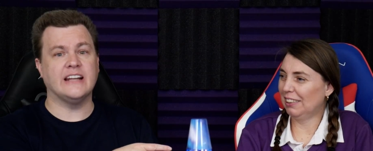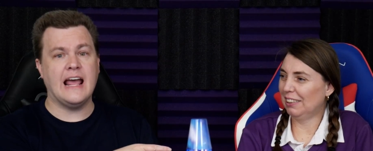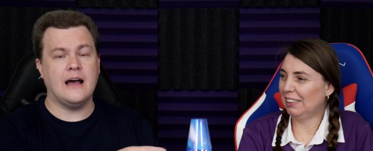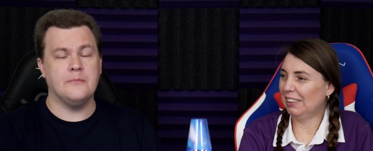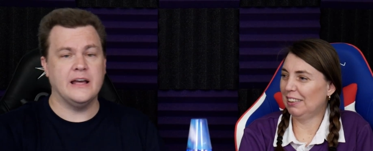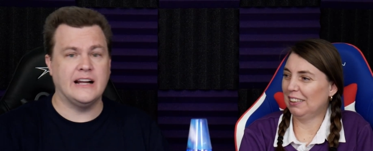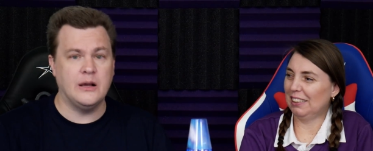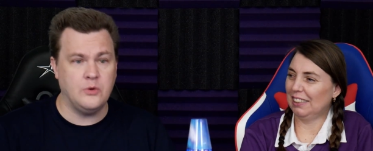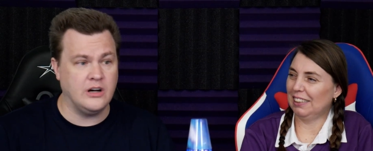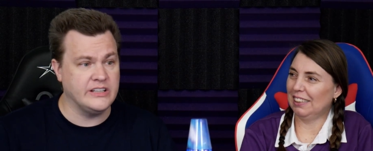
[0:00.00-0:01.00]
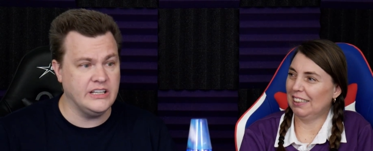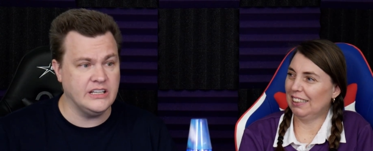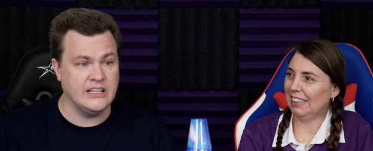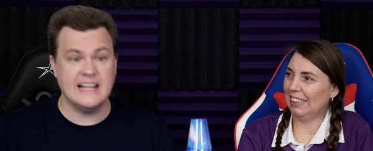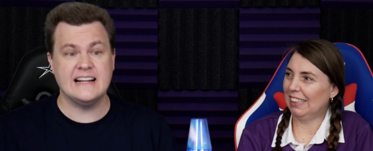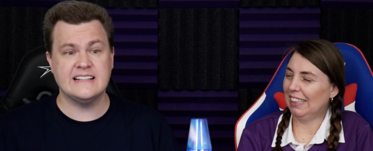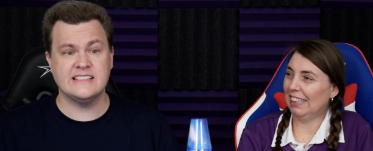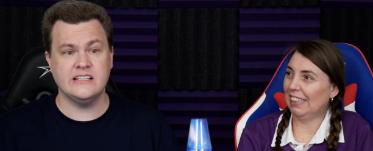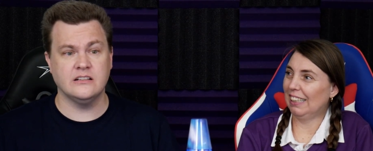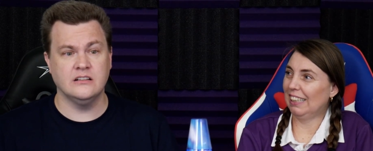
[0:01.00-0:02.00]
Speaker 1: a nap and I walk in and I
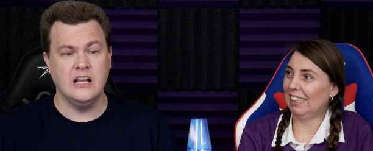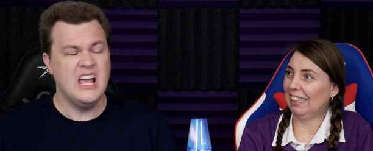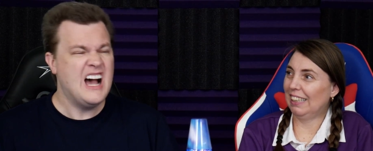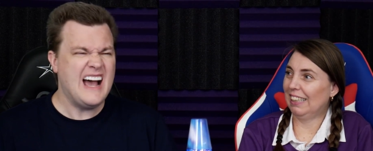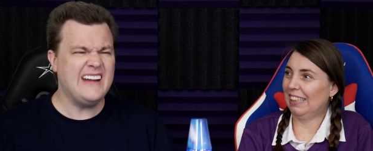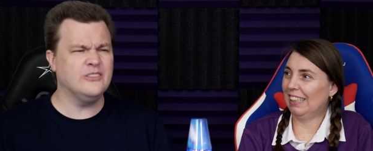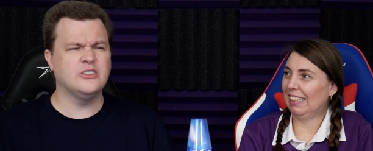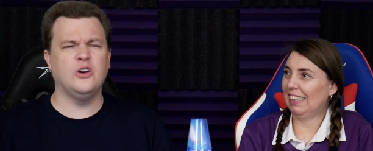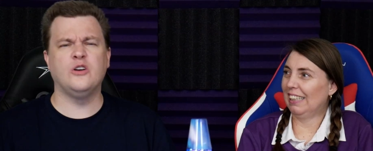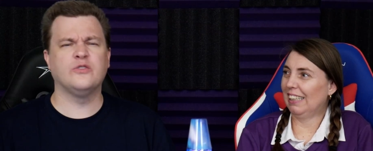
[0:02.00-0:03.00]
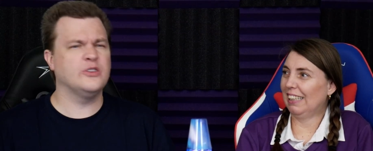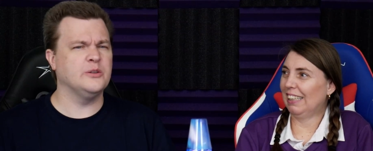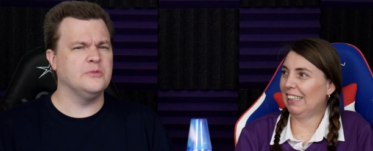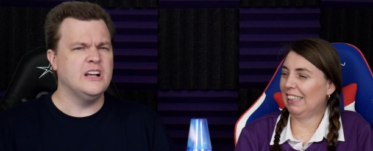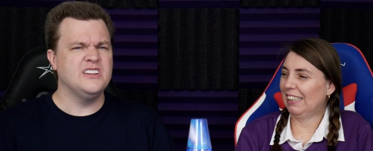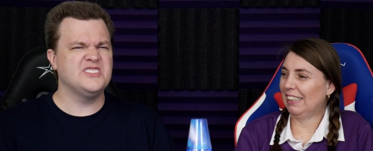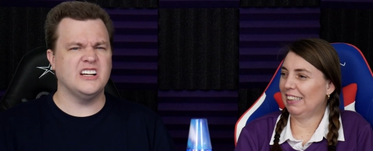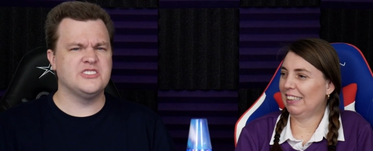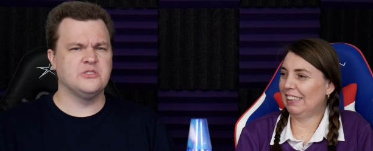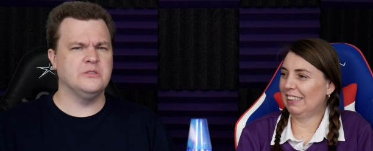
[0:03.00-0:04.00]
see her, I don't go over and
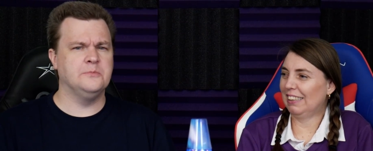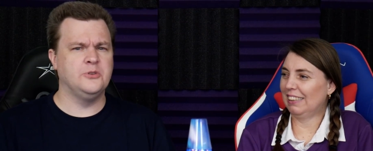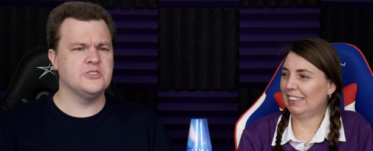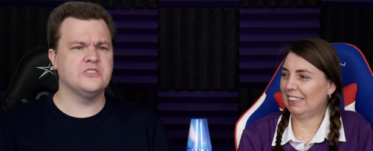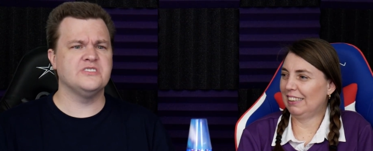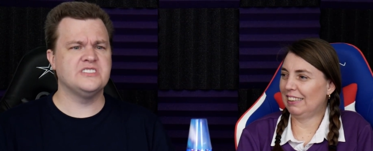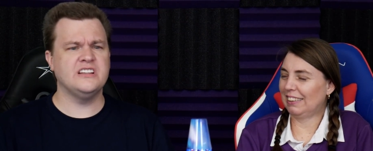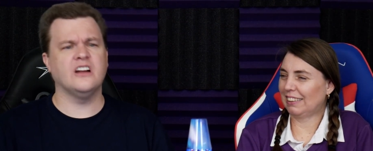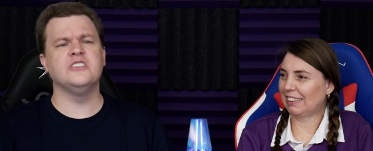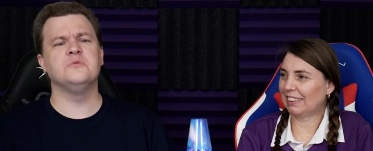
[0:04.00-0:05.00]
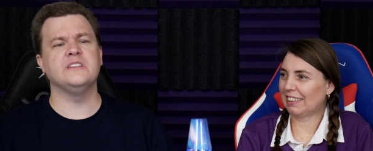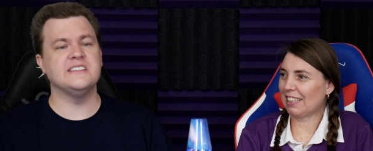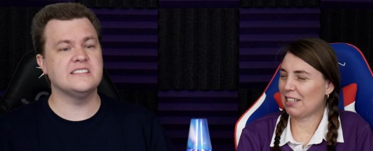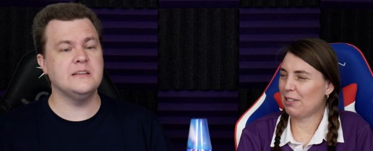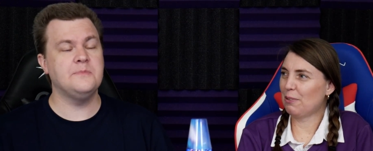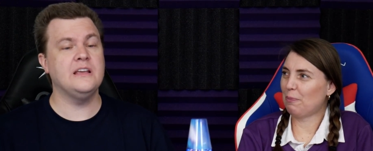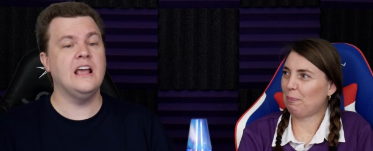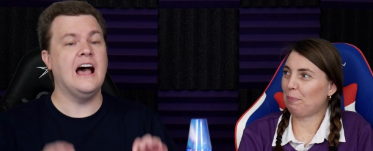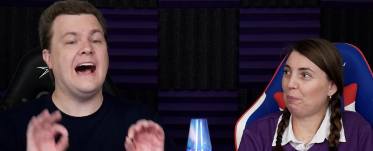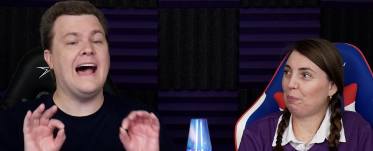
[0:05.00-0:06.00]
touch her and push her, see, are you really sleeping?
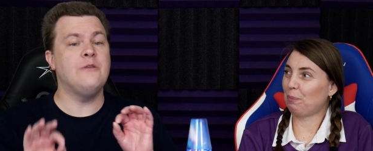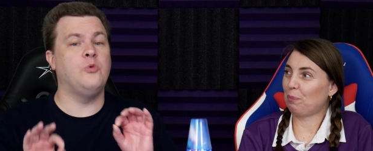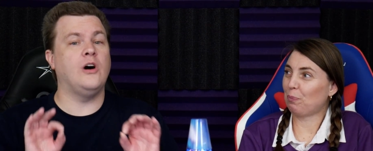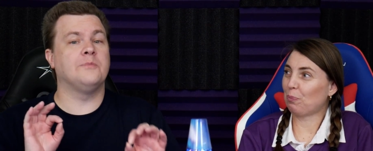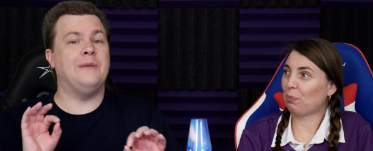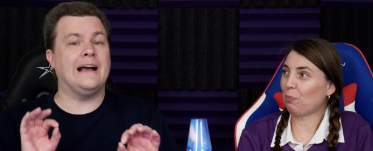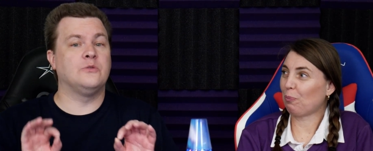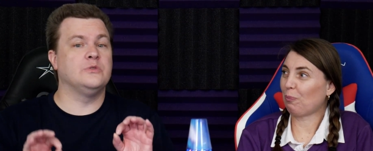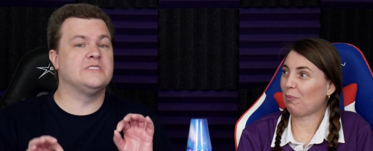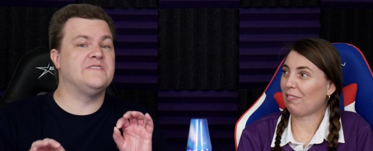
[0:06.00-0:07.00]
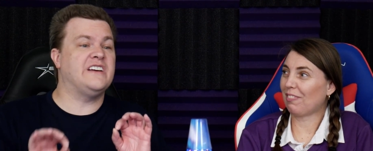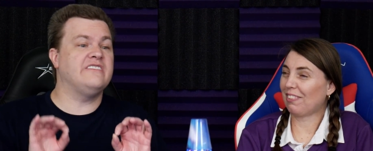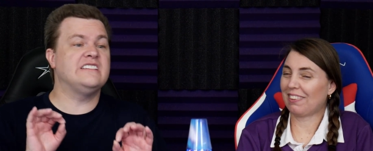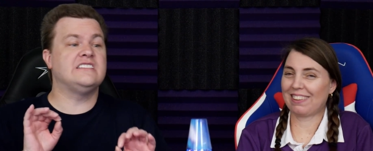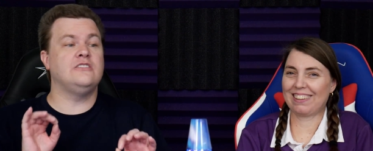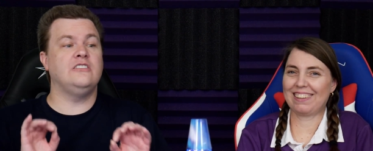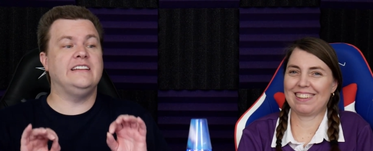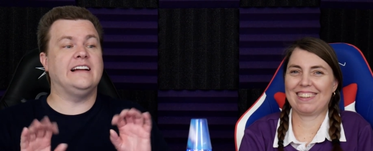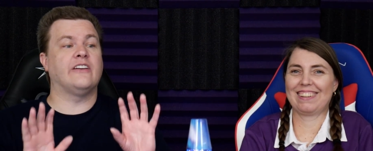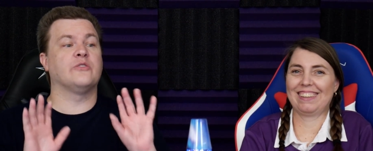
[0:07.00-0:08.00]
I walk backwards very slowly
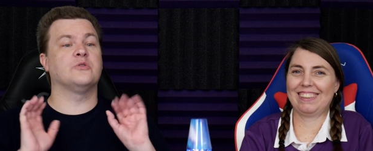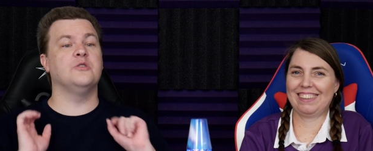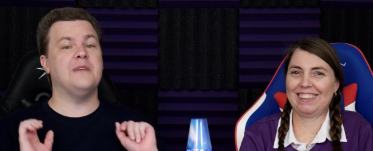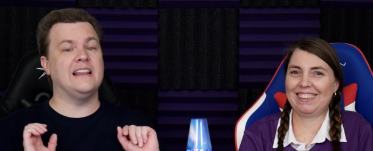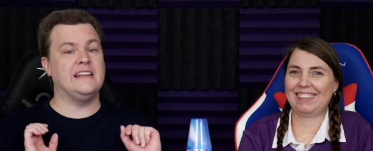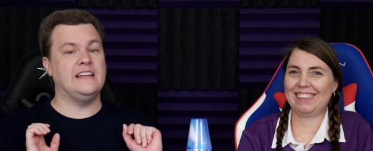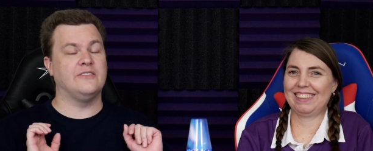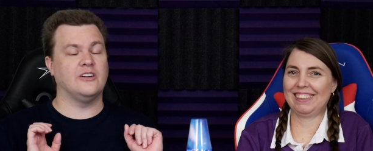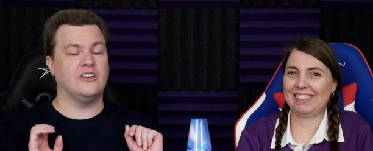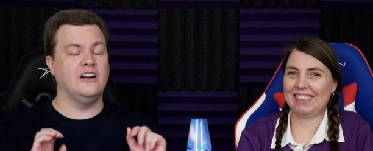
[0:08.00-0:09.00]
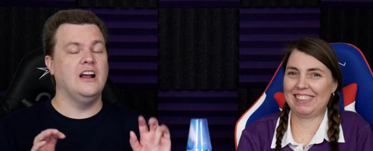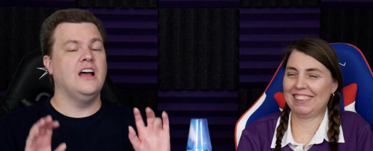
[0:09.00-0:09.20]
out of the room and leave her.